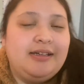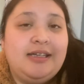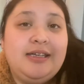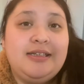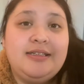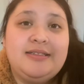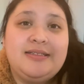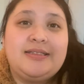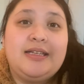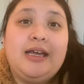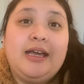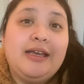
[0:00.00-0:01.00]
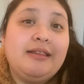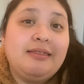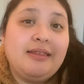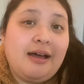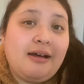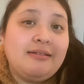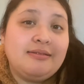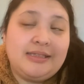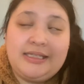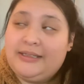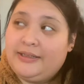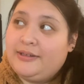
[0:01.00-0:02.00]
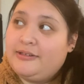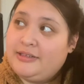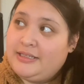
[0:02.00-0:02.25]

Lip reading: It is a lot later.